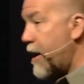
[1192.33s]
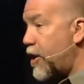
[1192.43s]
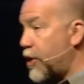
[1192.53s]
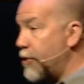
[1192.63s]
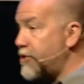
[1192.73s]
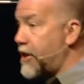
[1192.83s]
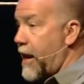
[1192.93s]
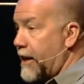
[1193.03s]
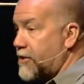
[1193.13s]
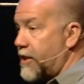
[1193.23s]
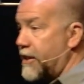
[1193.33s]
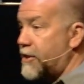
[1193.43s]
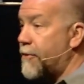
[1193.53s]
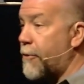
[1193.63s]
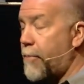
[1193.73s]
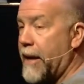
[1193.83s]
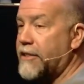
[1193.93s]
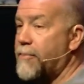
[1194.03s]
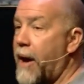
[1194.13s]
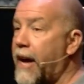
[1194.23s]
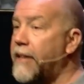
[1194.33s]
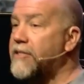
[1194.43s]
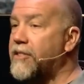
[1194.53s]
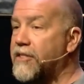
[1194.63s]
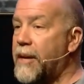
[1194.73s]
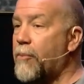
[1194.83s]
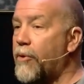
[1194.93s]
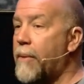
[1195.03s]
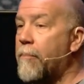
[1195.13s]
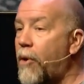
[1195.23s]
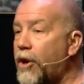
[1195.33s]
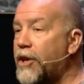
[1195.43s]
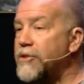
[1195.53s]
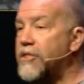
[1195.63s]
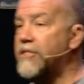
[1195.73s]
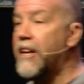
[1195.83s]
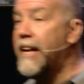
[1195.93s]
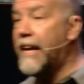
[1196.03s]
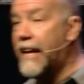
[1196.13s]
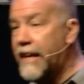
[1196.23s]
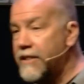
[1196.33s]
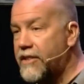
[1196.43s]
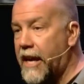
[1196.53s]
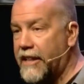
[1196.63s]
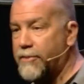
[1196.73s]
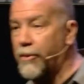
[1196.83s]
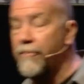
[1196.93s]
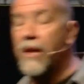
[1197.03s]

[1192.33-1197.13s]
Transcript: used in Exodus for pass by is the same word that Mark uses in his gospel.